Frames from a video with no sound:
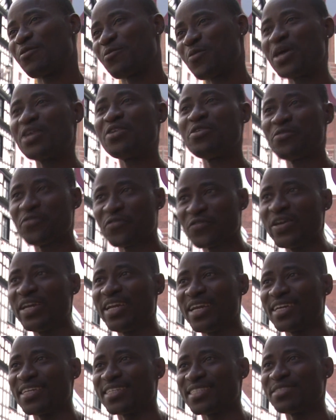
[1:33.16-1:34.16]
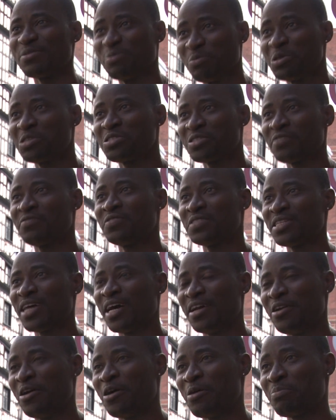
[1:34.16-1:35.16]
when you feel it, most often
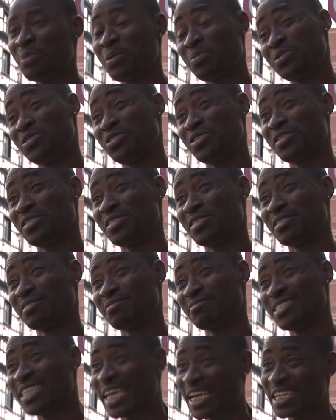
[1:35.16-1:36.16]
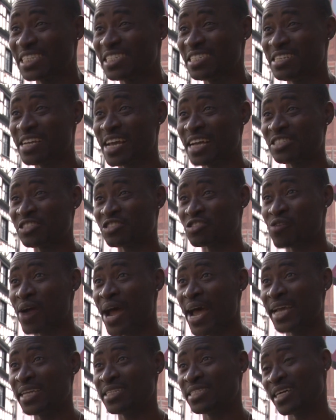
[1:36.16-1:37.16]
than not, people just take it in their
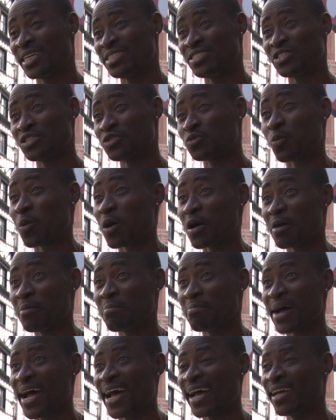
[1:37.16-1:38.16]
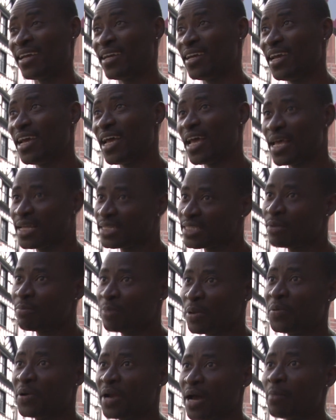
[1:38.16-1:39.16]
stride and just walk on by.
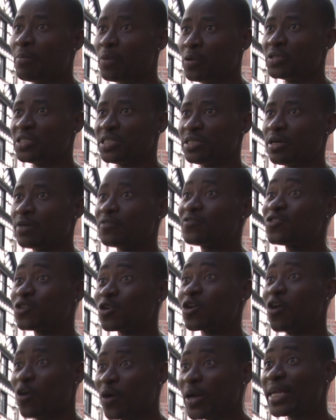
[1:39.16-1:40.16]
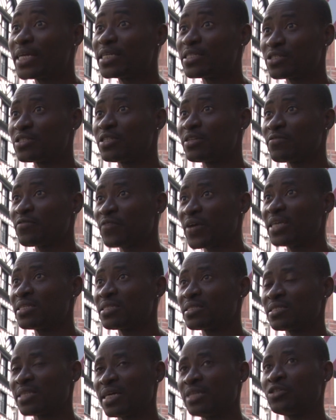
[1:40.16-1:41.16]
Some people are bold enough to call it to their
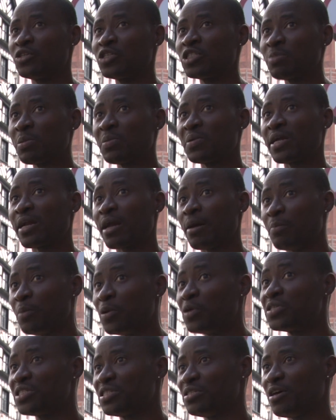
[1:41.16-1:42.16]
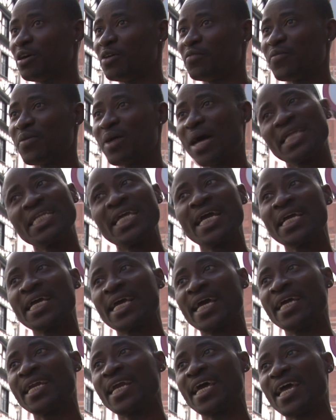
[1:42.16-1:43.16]
faces, and those people that are bold enough then
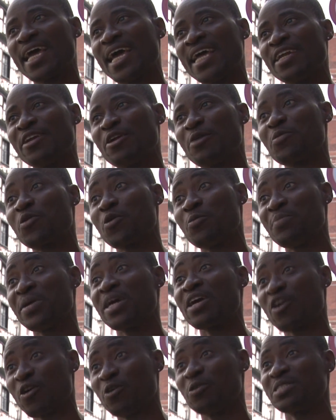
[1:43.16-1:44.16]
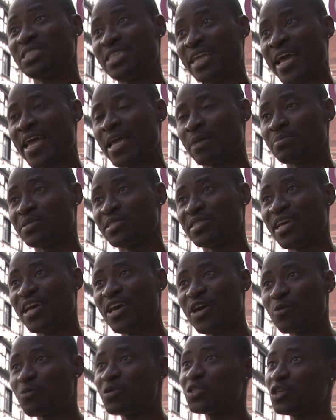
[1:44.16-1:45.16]
ended up being called names,
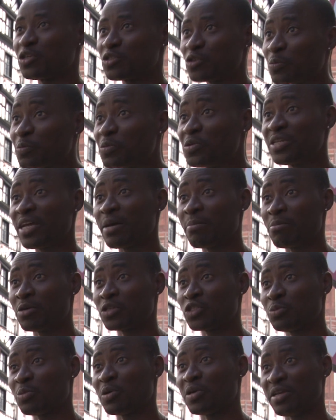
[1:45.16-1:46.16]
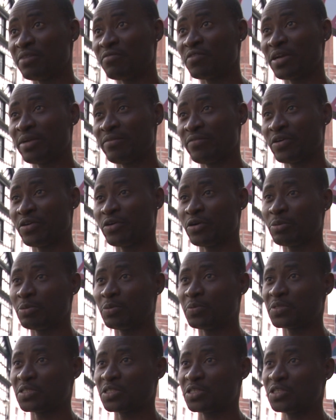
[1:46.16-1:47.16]
which also put them much more in a very vulnerable
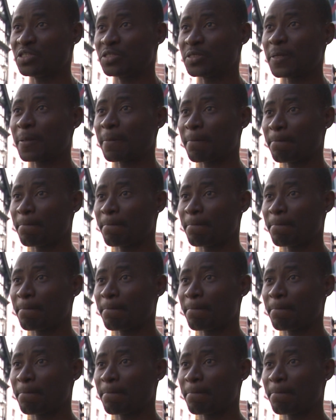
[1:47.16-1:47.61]
position.